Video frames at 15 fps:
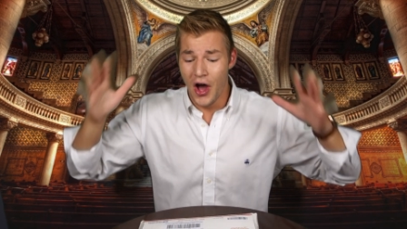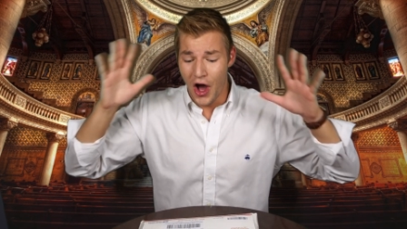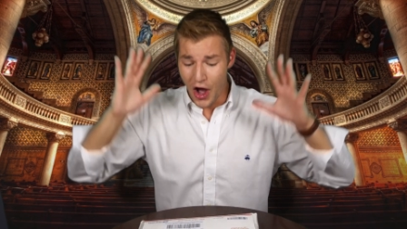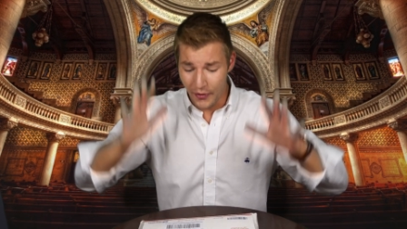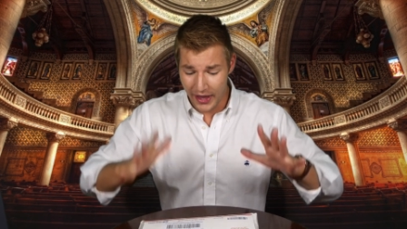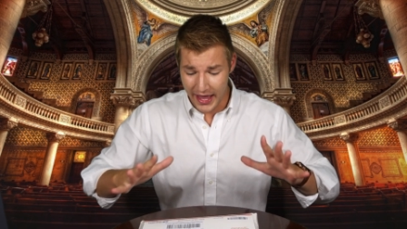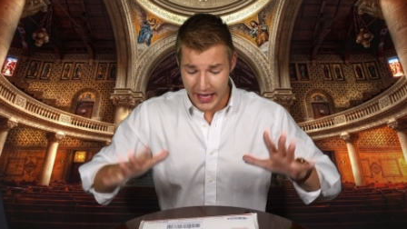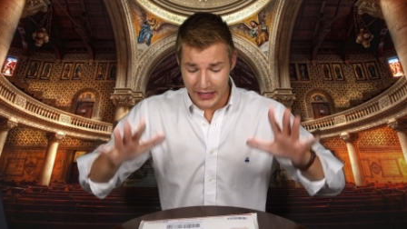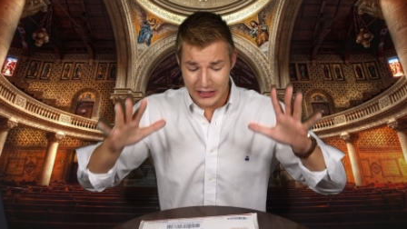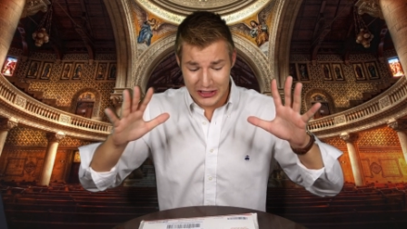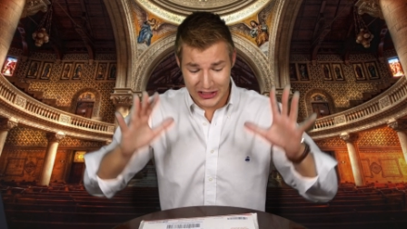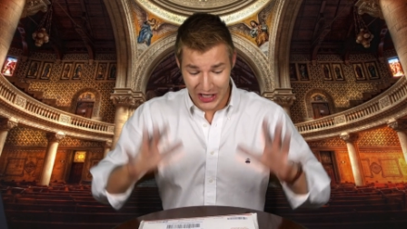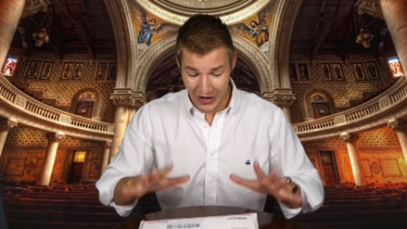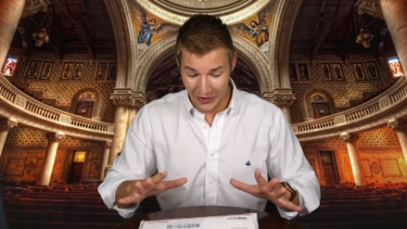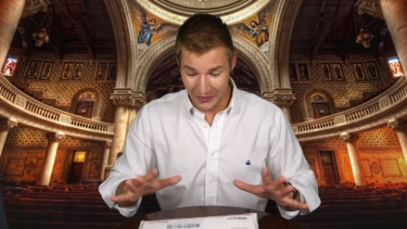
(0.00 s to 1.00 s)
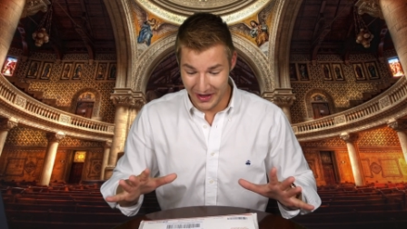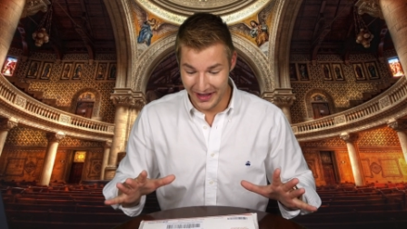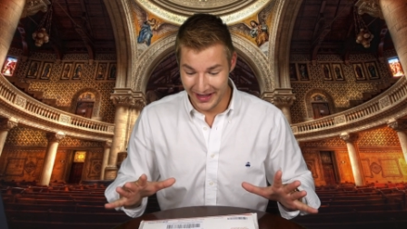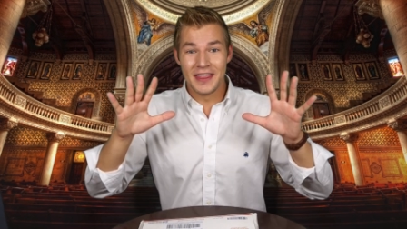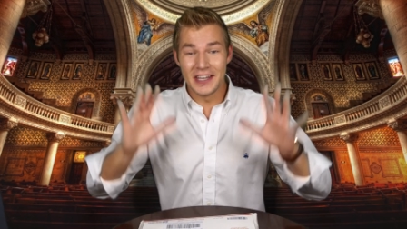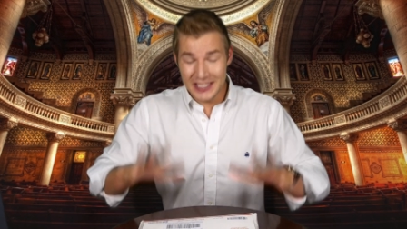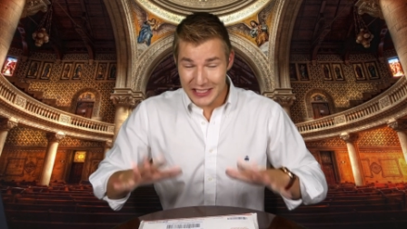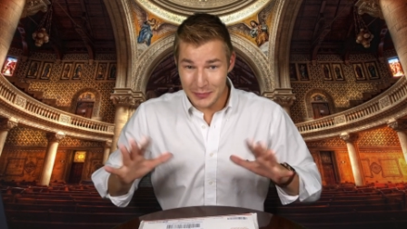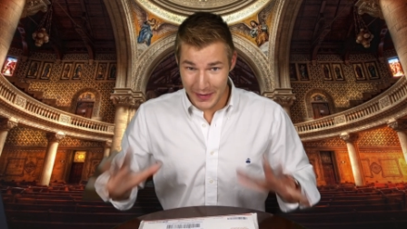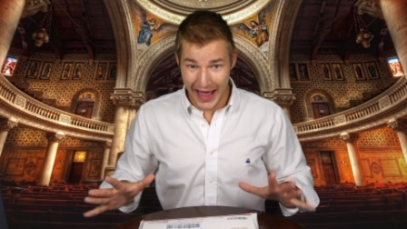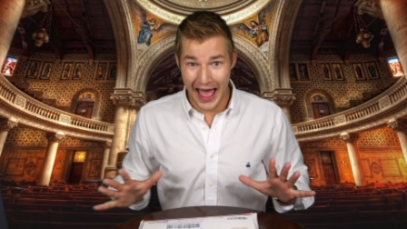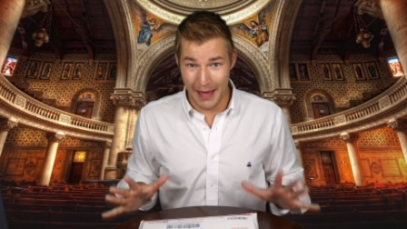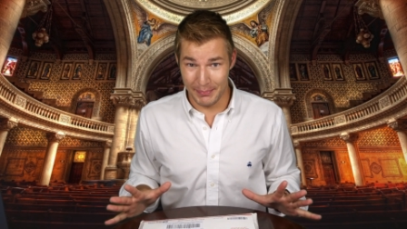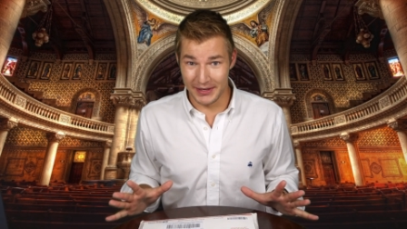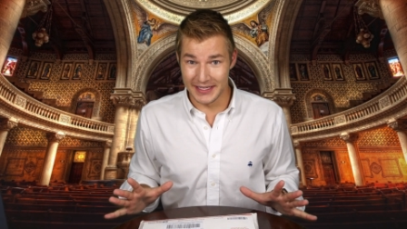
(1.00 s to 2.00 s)
Okay, so this is what
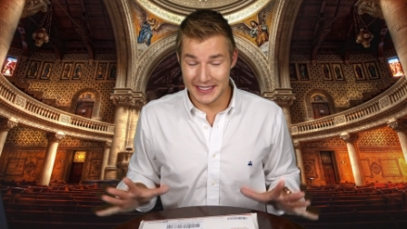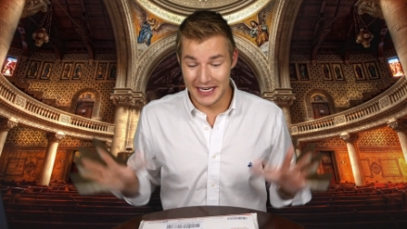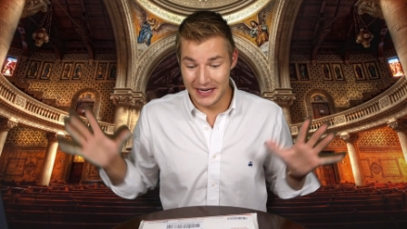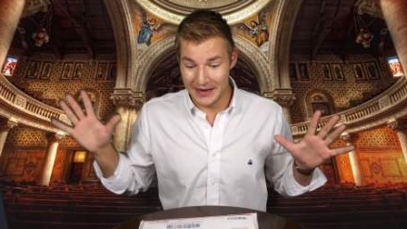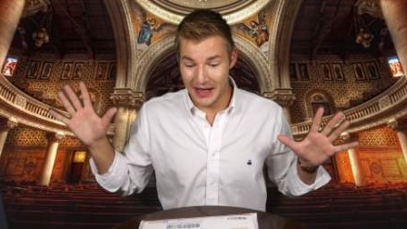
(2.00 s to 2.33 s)
happened.